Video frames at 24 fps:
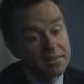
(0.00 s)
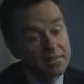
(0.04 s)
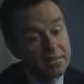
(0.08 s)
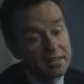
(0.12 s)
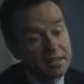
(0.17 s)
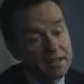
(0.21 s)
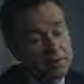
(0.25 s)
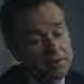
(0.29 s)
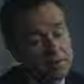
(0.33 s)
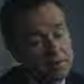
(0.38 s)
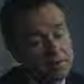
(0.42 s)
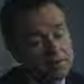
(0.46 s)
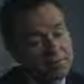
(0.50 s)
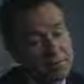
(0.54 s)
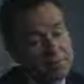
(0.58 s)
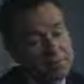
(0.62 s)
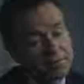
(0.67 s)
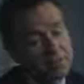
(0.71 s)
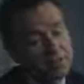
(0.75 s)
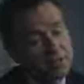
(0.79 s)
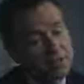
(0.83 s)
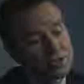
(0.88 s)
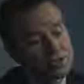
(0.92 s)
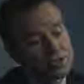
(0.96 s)
equally
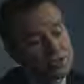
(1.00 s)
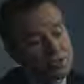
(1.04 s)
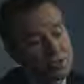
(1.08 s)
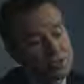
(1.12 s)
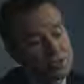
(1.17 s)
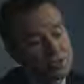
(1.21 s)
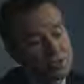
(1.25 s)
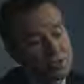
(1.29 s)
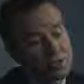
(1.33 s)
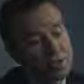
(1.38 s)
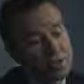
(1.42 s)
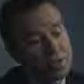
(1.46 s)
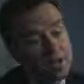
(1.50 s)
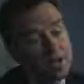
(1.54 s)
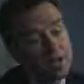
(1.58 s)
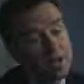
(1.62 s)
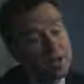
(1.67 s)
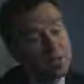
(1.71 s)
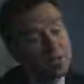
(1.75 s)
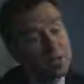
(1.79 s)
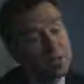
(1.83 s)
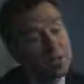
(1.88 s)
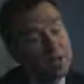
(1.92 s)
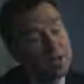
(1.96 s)
developed countries. So
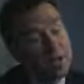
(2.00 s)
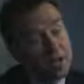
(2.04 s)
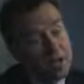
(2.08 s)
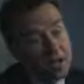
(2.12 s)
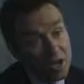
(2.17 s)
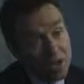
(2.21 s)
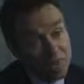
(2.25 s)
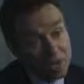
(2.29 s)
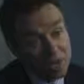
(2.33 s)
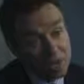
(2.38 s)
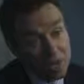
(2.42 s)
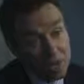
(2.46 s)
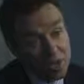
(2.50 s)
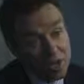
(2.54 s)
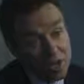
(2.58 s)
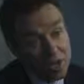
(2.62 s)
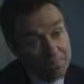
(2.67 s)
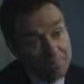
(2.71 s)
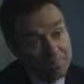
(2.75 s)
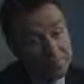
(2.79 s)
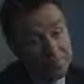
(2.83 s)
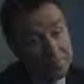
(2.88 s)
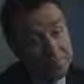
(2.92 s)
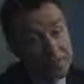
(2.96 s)
we're picking up
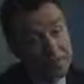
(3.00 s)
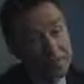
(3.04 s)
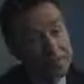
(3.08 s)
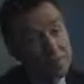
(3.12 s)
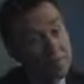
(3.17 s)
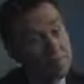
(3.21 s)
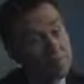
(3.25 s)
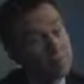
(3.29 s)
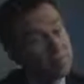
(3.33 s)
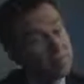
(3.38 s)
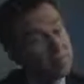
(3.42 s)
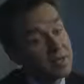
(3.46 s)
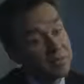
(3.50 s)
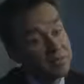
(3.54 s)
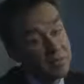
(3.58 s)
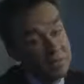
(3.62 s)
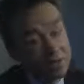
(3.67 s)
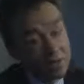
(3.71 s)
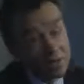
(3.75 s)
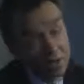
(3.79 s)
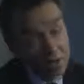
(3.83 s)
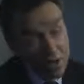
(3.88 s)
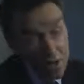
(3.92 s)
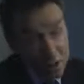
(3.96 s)
more.
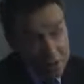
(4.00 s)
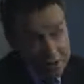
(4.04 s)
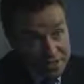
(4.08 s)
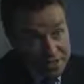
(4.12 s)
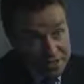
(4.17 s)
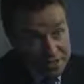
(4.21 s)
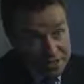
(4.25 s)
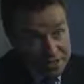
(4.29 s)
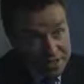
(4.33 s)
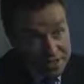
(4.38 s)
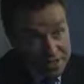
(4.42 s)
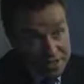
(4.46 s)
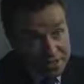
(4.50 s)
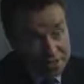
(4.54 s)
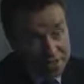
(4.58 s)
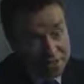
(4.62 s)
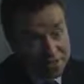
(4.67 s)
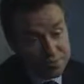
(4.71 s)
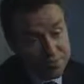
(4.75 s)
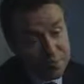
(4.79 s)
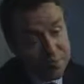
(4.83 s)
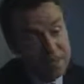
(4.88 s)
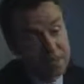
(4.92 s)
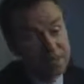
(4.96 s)
People are going to their
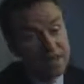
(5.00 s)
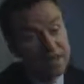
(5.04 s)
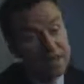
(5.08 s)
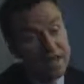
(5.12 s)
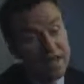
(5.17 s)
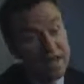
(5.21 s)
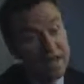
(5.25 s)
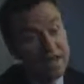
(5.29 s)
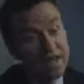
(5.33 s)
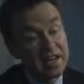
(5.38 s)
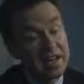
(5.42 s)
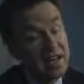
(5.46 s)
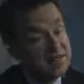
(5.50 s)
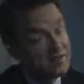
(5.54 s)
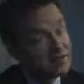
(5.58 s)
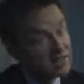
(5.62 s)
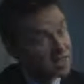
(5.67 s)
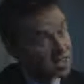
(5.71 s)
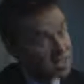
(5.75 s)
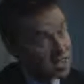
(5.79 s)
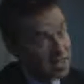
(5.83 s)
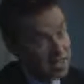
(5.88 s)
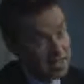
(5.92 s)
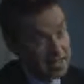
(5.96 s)
doctors more, and
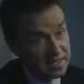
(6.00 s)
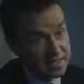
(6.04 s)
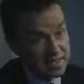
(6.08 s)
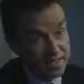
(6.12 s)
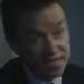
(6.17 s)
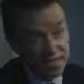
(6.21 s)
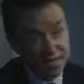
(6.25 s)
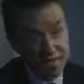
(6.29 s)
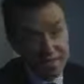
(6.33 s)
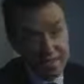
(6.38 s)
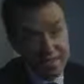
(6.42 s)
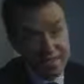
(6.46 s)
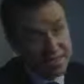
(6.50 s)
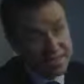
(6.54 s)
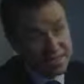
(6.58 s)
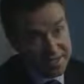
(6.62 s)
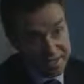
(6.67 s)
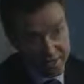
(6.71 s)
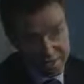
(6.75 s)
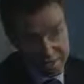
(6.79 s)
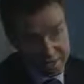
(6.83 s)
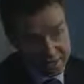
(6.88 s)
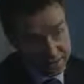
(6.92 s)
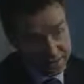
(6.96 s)
lifestyle is completely
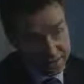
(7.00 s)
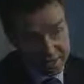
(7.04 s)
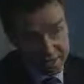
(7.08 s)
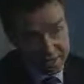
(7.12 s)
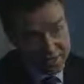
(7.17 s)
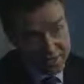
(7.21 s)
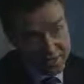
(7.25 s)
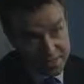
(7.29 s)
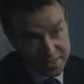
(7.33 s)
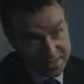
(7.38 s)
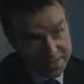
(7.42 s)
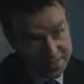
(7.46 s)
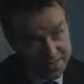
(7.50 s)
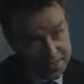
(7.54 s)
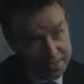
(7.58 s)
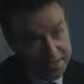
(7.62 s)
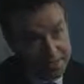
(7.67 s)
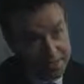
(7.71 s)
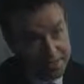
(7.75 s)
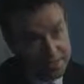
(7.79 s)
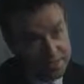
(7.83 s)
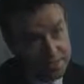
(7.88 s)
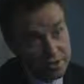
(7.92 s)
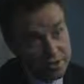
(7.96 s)
different to what it was 50
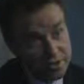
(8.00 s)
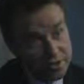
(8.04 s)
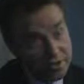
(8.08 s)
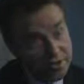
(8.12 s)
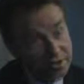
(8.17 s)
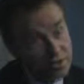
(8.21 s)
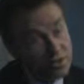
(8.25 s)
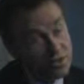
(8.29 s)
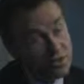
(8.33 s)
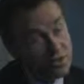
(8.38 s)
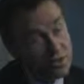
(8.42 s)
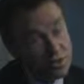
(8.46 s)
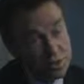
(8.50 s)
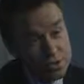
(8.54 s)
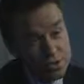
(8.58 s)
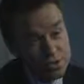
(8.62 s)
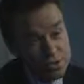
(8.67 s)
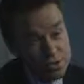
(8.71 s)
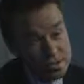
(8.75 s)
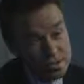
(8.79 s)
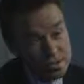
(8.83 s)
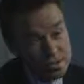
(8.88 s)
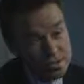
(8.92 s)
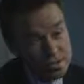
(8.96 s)
years ago. So I think those
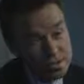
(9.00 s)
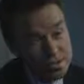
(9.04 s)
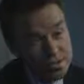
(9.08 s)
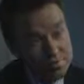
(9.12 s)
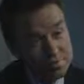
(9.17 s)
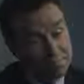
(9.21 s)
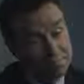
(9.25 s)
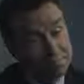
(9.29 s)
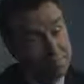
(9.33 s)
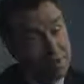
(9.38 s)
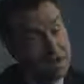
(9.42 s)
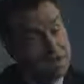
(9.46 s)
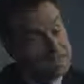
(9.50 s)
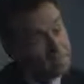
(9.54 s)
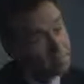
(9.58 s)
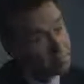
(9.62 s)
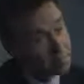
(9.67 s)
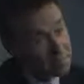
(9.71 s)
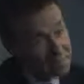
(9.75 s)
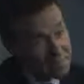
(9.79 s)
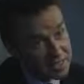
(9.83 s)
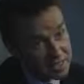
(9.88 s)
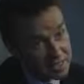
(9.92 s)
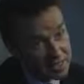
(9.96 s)
reasons,
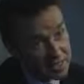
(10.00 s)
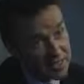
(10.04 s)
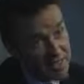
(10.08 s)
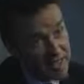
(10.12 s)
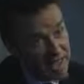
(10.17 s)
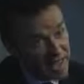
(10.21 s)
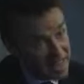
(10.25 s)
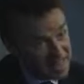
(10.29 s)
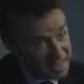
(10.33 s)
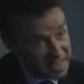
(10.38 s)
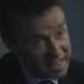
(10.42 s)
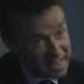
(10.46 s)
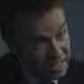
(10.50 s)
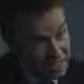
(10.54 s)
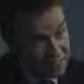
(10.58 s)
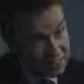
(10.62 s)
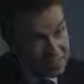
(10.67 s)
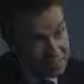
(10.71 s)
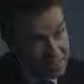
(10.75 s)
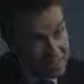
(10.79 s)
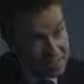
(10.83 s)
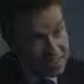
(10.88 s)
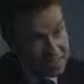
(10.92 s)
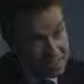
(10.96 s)
possibly some ethnic
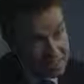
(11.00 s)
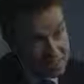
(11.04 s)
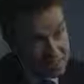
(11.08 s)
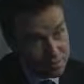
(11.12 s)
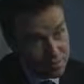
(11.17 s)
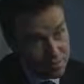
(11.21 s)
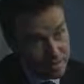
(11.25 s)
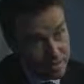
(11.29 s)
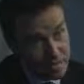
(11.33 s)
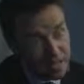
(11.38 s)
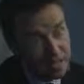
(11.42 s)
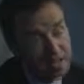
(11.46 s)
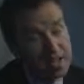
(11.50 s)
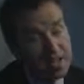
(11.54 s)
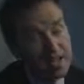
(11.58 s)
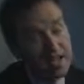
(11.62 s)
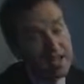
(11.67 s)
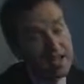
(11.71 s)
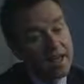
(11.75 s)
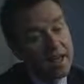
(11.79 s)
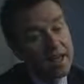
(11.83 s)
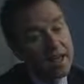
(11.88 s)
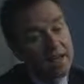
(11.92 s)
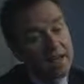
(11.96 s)
reasons as well,
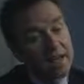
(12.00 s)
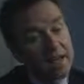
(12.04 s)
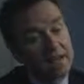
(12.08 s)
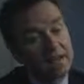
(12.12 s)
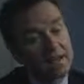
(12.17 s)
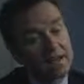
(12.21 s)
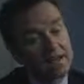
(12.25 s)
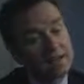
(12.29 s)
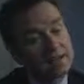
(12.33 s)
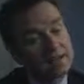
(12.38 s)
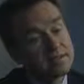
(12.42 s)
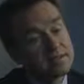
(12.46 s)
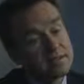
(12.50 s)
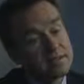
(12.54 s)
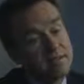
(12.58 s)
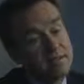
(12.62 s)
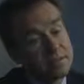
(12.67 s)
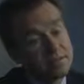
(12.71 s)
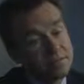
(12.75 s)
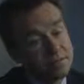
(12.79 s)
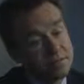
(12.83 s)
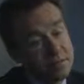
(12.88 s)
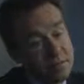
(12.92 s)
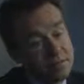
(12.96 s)

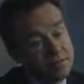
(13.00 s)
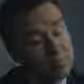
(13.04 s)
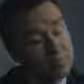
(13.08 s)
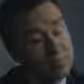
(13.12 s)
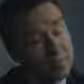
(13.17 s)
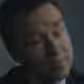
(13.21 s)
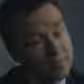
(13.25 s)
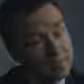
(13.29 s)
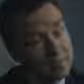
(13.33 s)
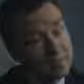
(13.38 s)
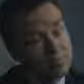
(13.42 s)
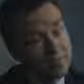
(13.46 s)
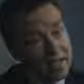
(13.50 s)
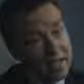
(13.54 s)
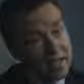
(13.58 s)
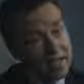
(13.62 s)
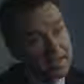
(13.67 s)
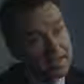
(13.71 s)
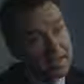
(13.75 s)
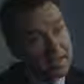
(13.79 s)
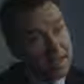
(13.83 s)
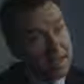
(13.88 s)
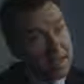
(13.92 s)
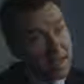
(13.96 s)
they probably
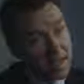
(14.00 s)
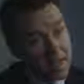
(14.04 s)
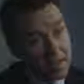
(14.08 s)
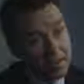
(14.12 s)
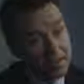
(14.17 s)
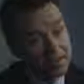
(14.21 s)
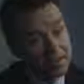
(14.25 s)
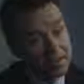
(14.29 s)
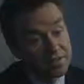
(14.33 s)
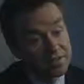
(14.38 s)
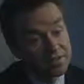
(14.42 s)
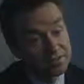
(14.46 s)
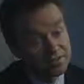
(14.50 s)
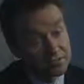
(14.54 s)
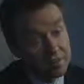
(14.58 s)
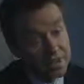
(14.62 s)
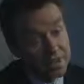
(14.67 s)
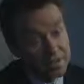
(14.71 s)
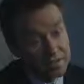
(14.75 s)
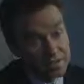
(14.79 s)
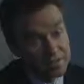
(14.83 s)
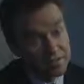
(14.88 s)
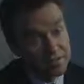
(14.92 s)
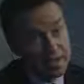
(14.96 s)
explain a lot of the
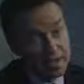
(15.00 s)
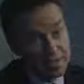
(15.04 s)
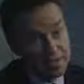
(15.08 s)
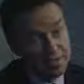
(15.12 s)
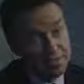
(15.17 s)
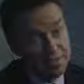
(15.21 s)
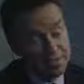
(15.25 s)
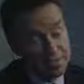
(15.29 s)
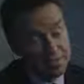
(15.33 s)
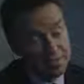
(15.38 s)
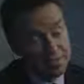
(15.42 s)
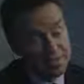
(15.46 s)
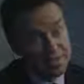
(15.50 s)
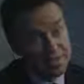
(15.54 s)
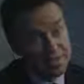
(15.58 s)
rise in melanoma that we're